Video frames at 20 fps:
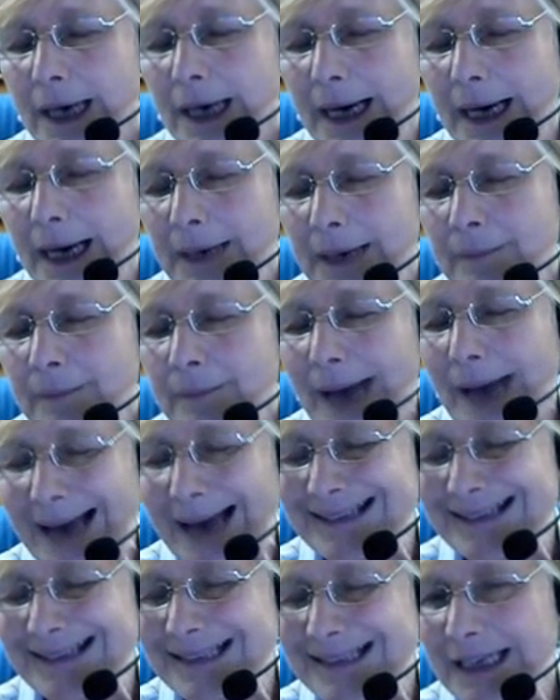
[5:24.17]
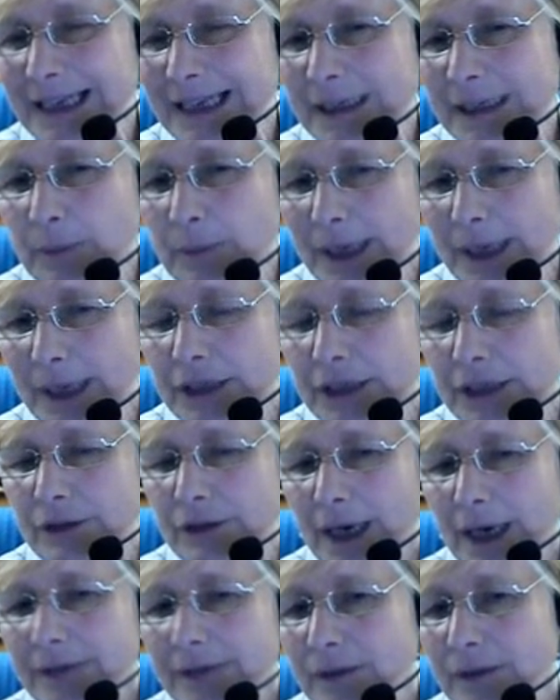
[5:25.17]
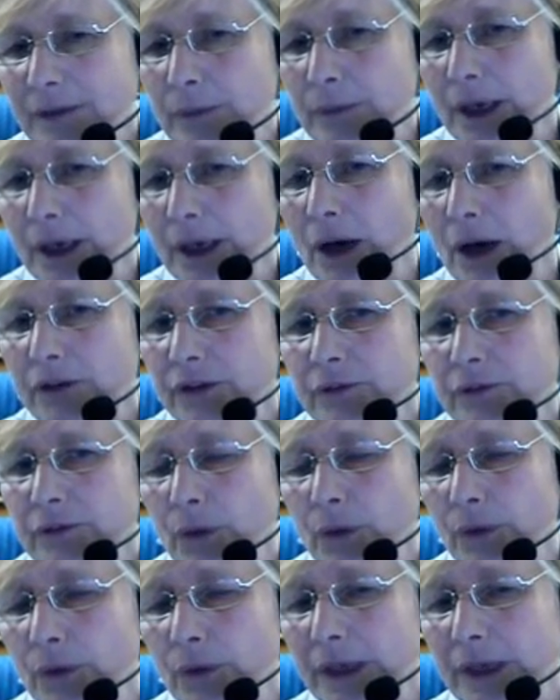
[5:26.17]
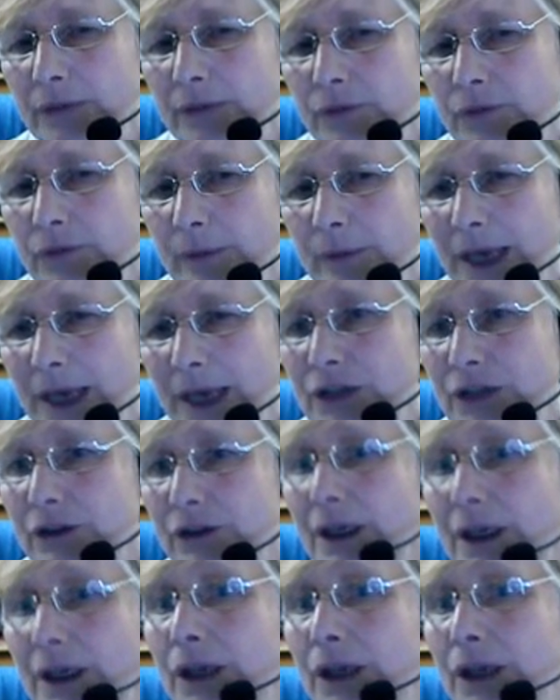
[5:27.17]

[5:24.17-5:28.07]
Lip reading: accidentally plagiarizing because of all the information